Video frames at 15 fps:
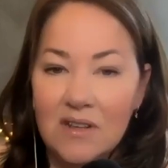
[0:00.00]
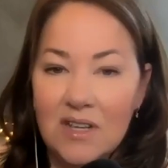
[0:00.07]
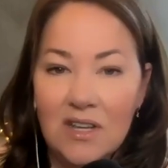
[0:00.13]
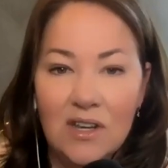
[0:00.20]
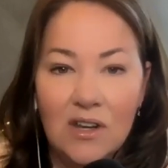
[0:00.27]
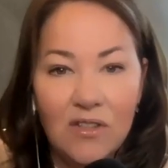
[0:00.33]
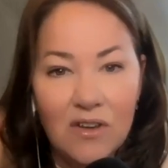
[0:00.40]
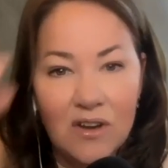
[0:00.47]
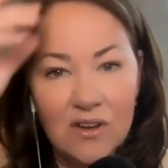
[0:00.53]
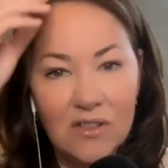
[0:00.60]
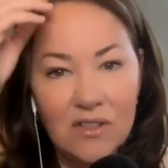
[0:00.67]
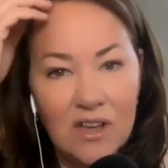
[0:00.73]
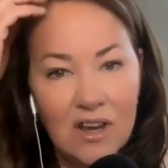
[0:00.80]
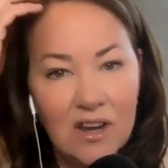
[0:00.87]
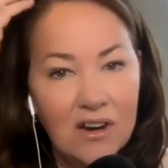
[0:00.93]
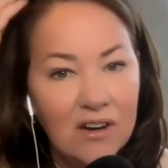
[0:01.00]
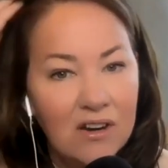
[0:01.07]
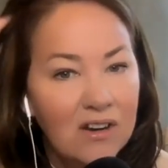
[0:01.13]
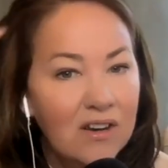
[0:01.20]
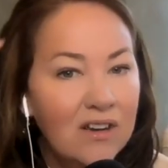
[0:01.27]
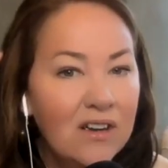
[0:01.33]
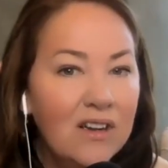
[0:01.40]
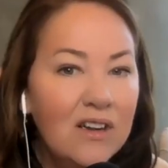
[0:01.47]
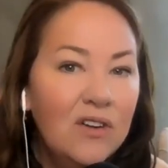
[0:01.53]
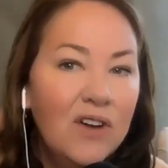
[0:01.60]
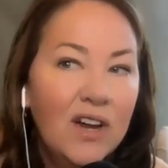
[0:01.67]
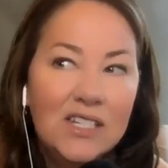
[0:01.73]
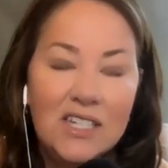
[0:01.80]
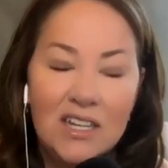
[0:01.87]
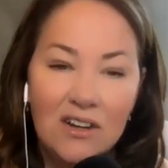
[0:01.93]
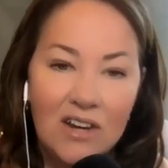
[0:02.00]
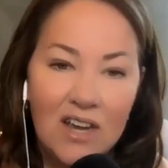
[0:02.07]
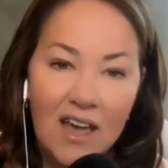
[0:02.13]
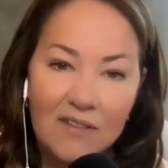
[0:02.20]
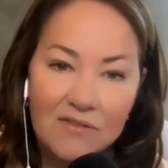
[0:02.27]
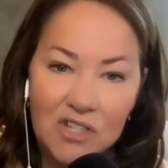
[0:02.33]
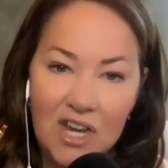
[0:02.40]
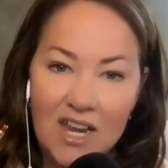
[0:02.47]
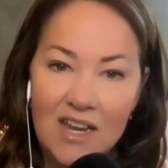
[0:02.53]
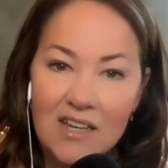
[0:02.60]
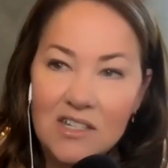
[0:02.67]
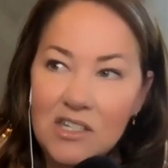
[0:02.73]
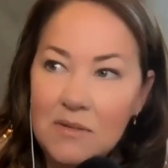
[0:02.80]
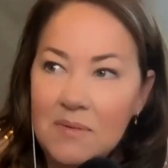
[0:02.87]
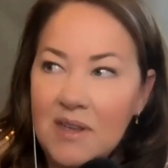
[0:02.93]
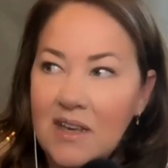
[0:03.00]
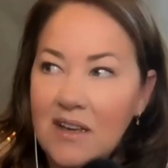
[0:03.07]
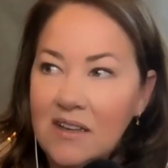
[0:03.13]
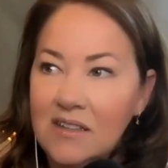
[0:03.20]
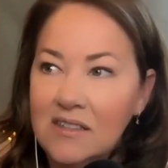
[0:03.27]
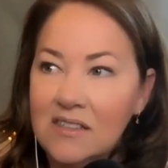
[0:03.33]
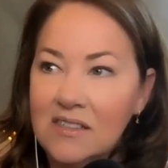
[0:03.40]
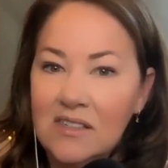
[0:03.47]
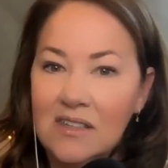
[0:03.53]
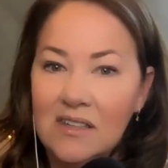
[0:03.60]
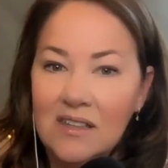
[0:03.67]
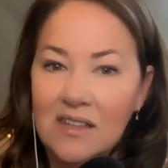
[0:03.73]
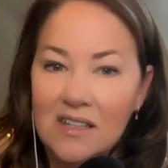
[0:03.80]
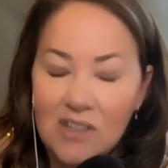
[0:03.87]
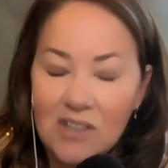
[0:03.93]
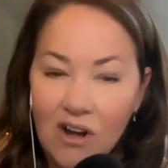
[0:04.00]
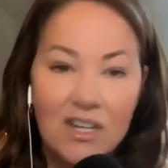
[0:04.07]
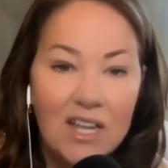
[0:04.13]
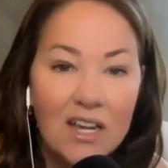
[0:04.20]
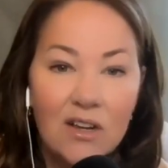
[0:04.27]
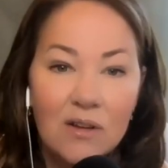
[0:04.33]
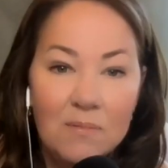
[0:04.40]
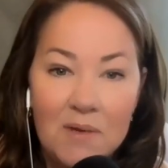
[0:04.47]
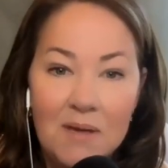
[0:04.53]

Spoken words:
You know, their criteria have changed because it's hard to get good